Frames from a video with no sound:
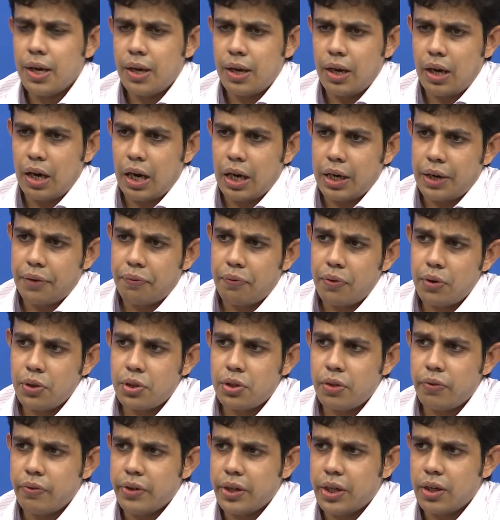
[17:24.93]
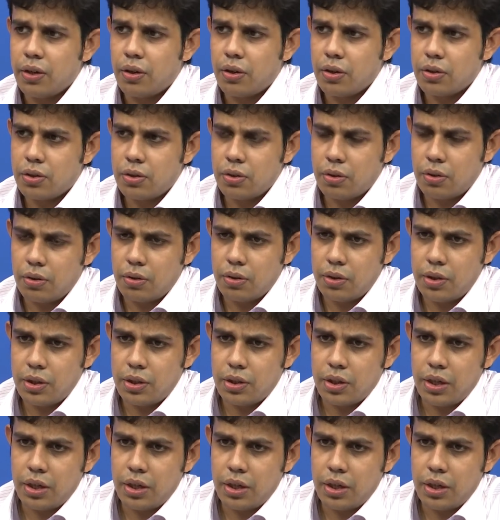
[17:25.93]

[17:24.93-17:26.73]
Diffusivity also is